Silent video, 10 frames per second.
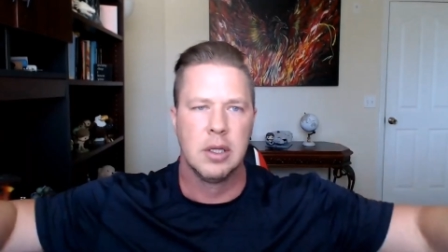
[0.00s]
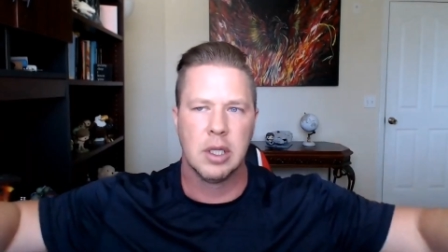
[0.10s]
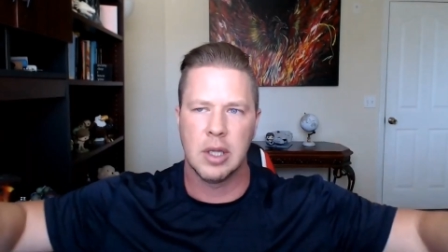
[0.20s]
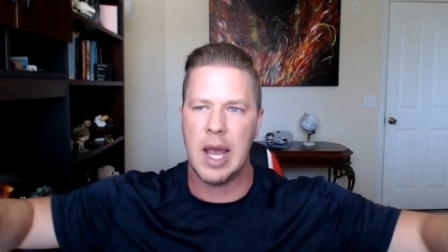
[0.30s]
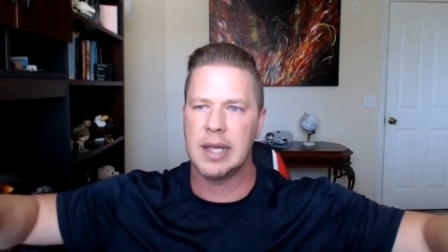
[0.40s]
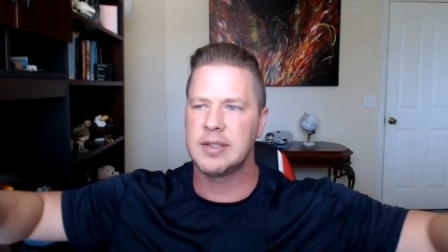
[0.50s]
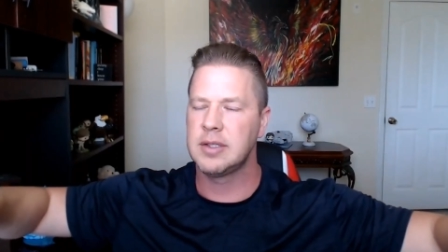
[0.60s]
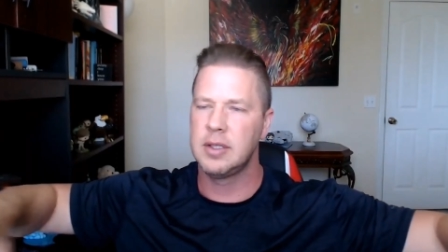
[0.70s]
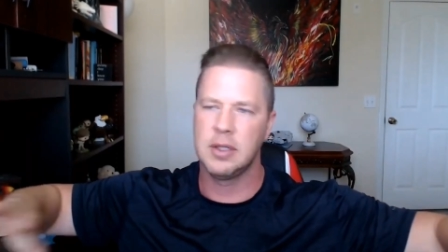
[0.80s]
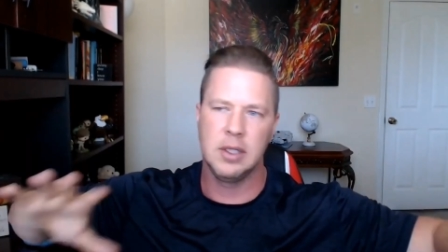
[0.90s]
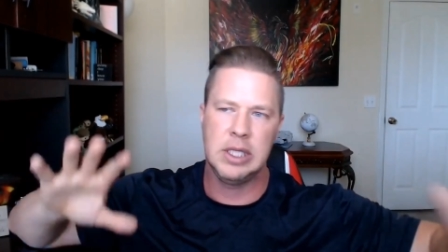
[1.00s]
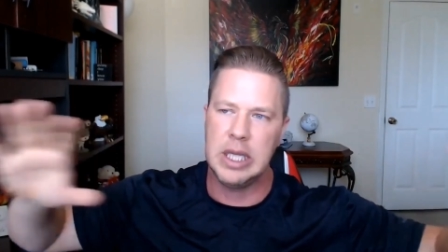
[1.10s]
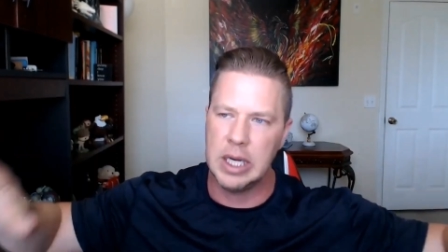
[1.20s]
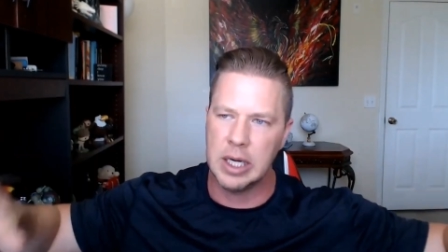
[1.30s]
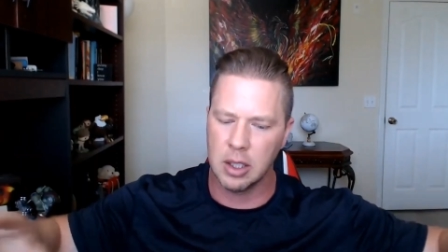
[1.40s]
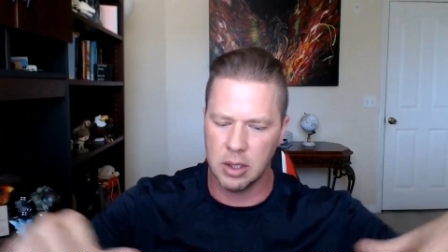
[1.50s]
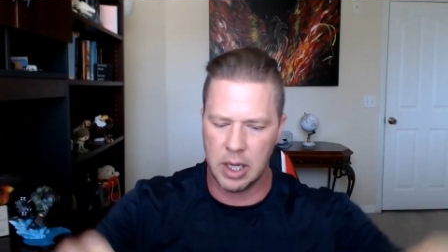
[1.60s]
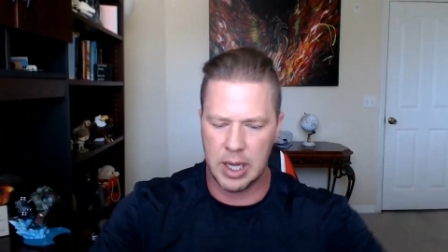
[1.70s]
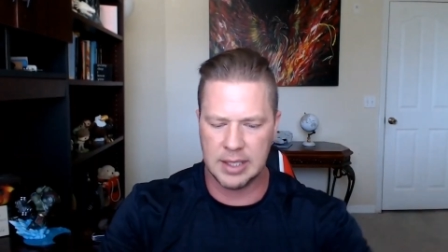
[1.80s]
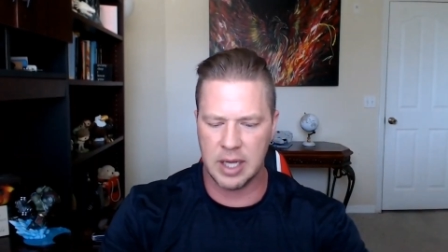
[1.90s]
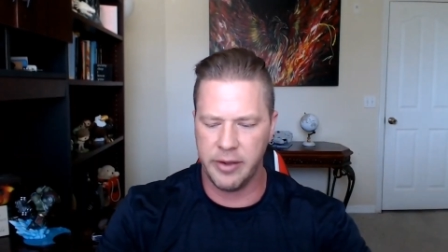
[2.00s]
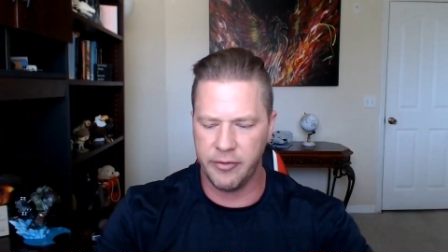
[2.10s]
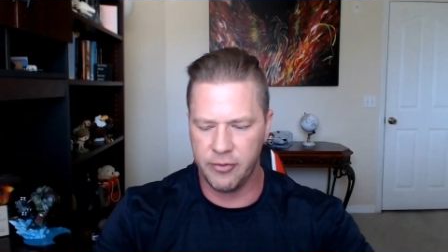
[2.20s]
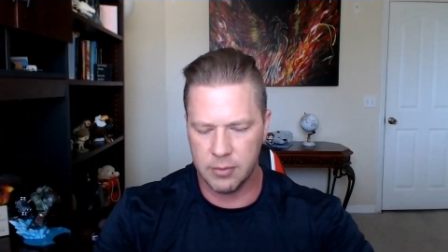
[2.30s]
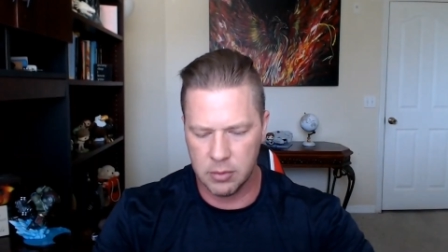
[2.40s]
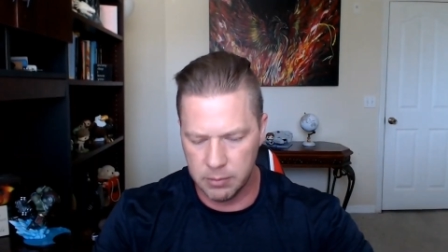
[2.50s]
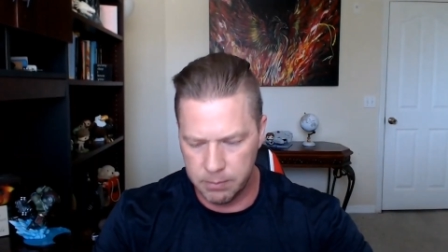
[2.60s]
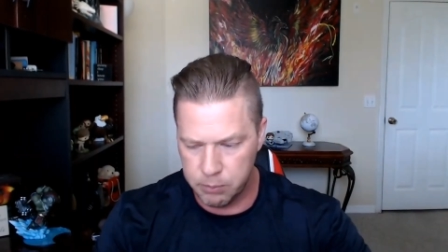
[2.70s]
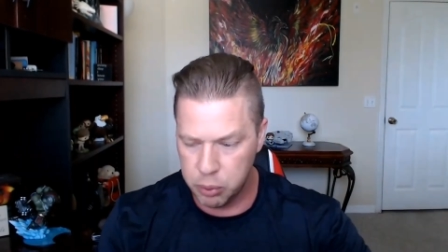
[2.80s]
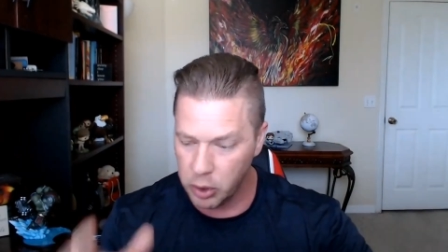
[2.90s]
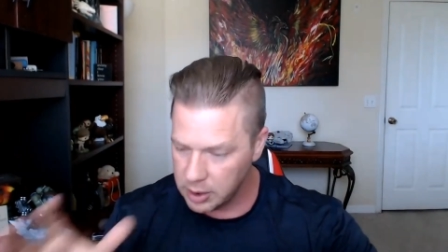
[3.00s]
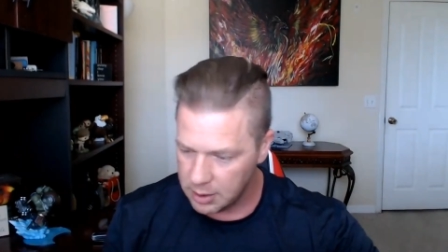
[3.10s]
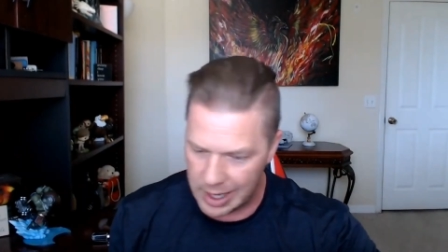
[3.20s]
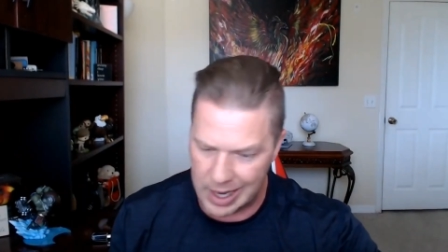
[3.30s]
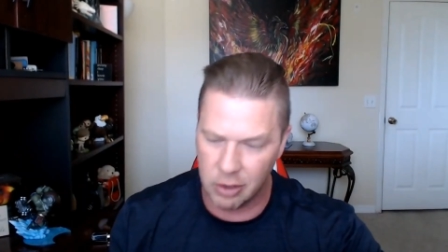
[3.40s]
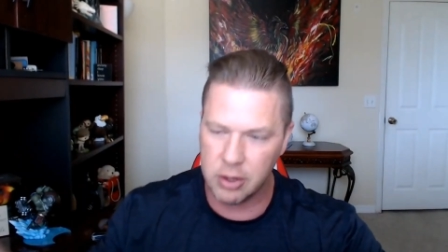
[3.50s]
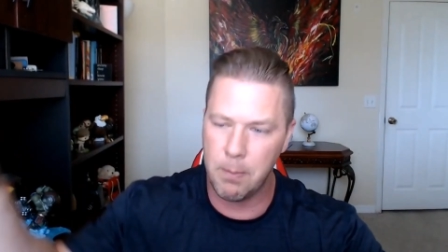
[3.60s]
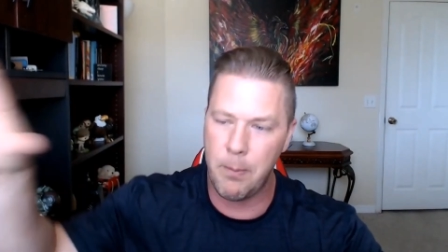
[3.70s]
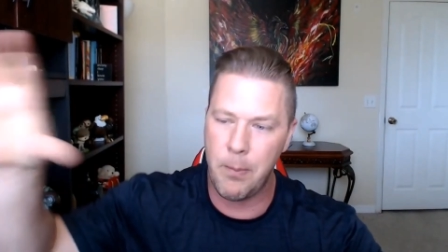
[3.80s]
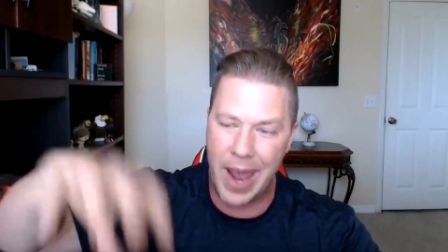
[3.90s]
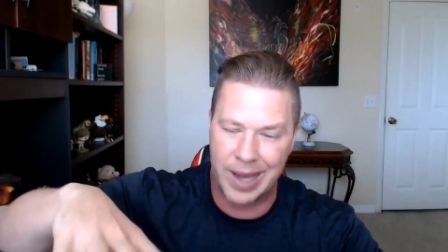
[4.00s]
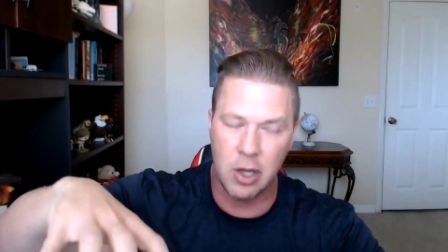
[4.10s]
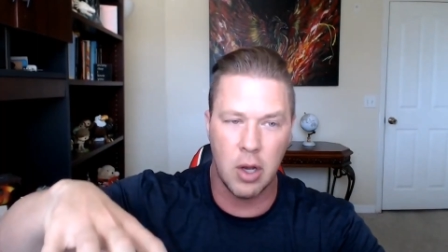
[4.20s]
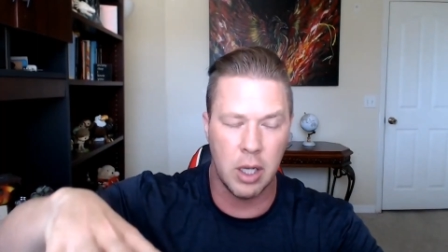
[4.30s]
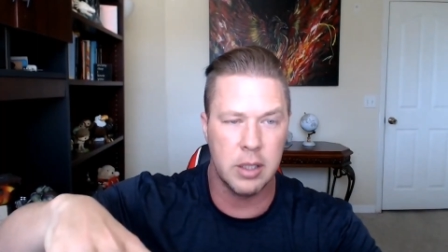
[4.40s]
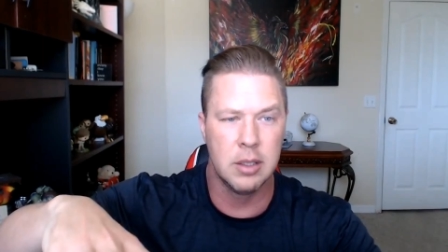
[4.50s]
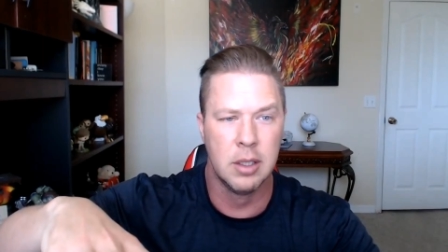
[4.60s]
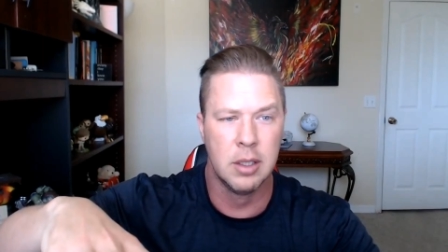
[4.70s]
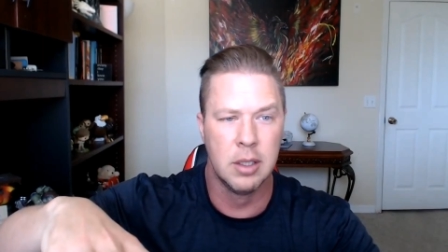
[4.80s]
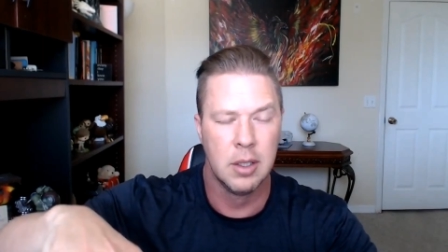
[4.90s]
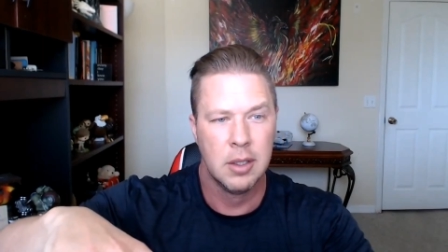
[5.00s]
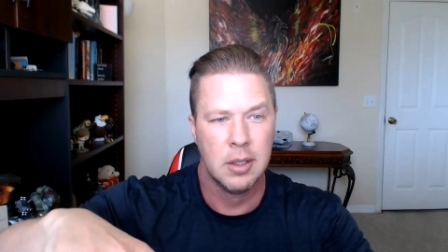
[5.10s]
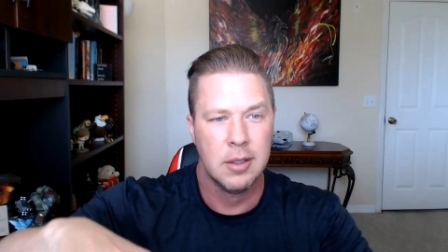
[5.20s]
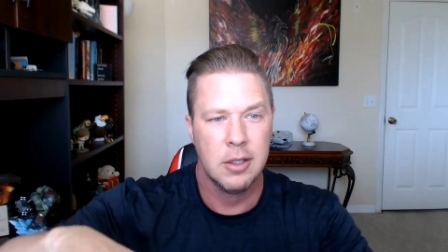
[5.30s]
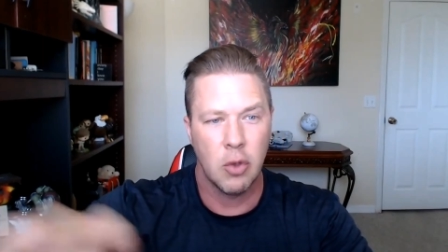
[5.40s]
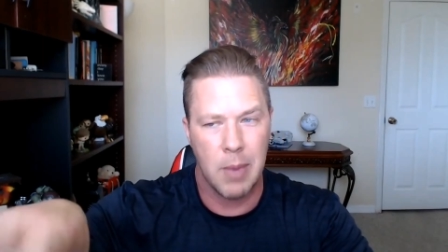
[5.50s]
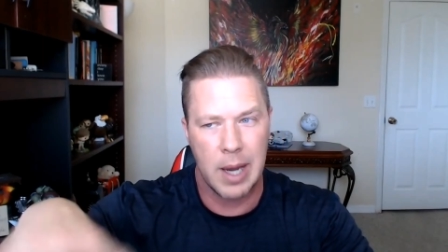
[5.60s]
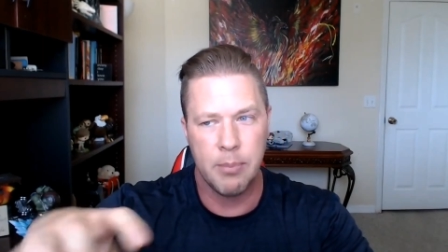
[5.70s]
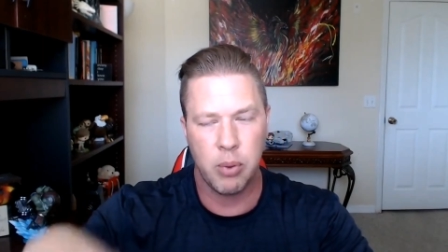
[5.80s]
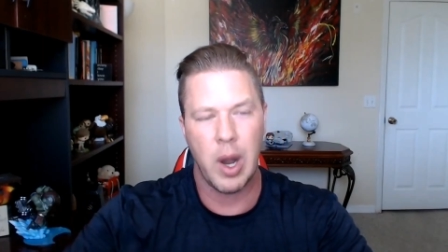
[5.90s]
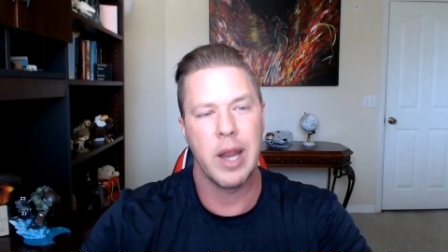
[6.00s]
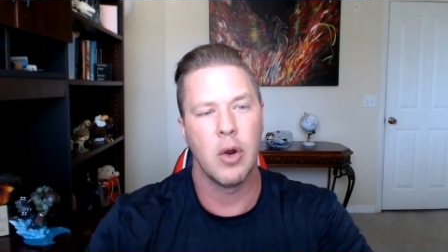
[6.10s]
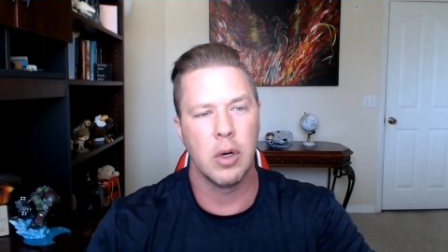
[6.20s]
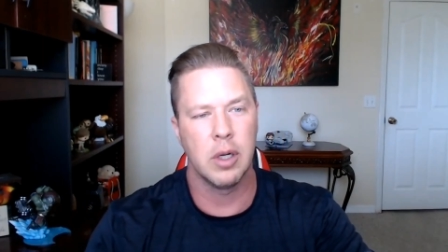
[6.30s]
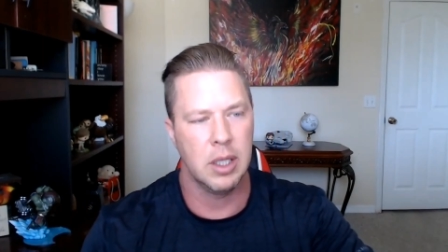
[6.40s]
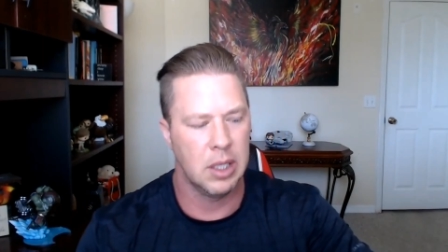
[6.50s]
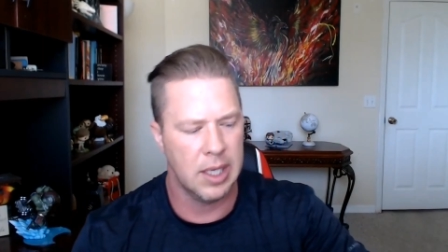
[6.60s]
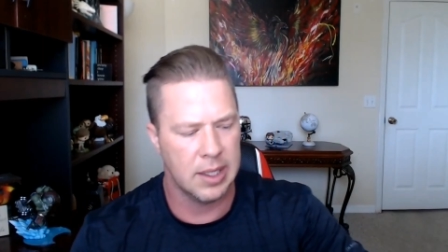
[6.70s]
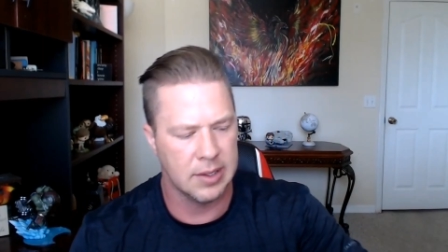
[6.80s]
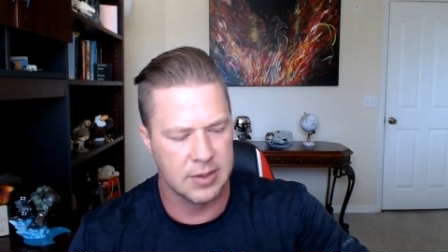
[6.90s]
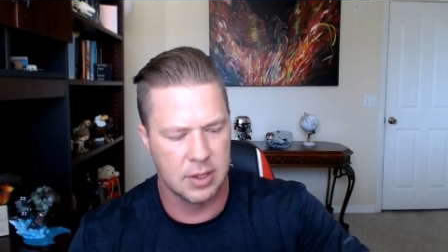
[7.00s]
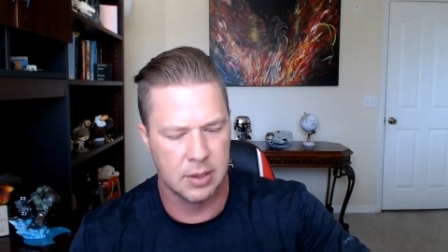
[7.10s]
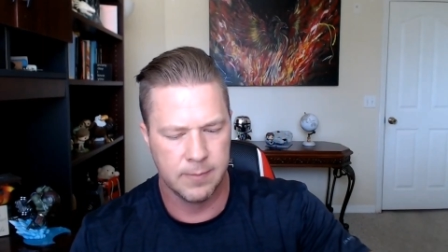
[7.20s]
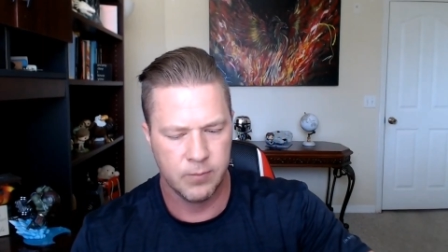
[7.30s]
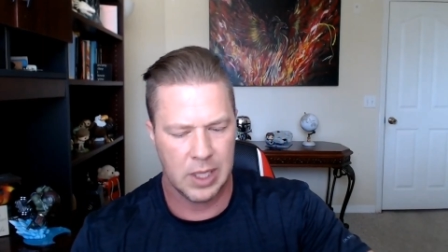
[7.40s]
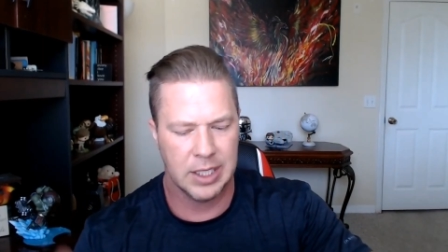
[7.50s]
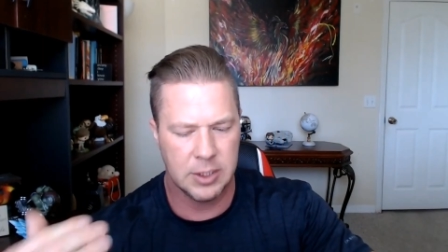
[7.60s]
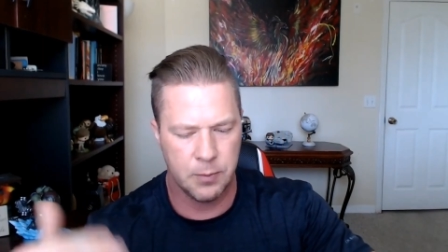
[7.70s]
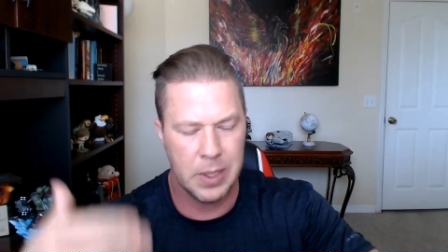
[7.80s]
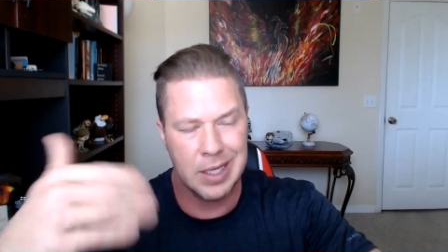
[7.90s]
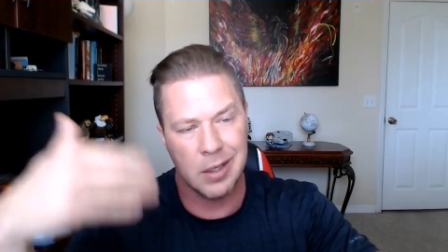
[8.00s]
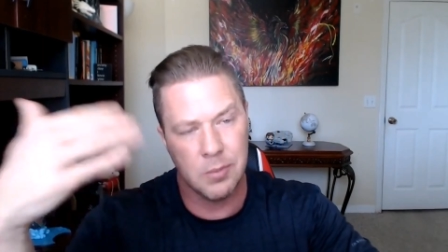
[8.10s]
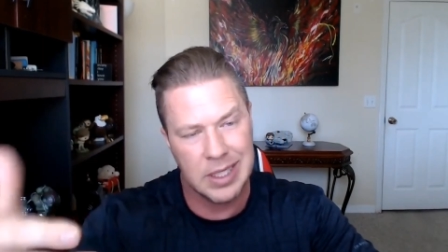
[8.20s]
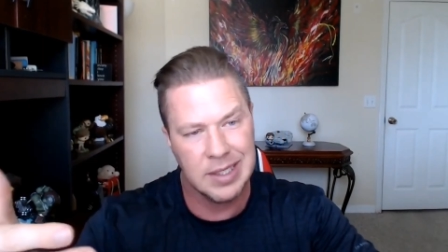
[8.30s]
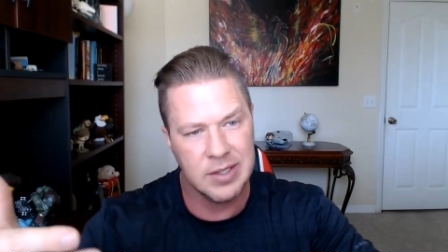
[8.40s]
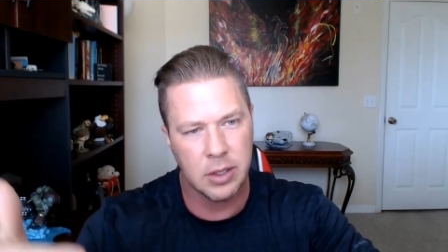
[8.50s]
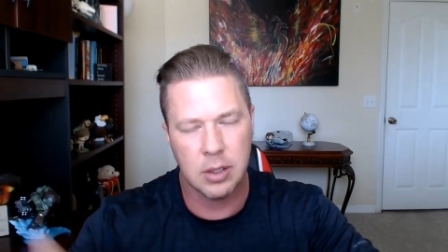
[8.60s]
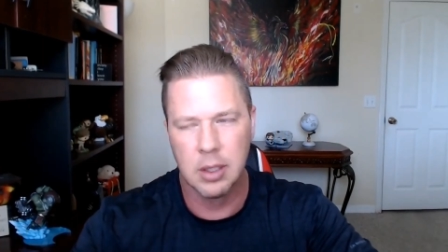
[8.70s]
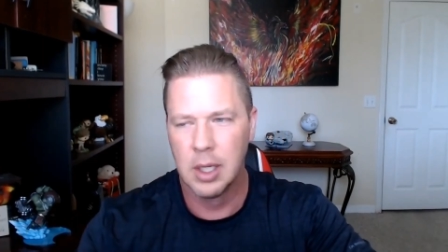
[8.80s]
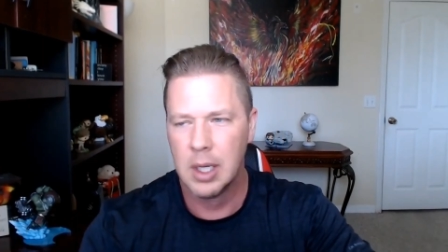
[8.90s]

the last year as I've put health back on you know my priority list it's become easier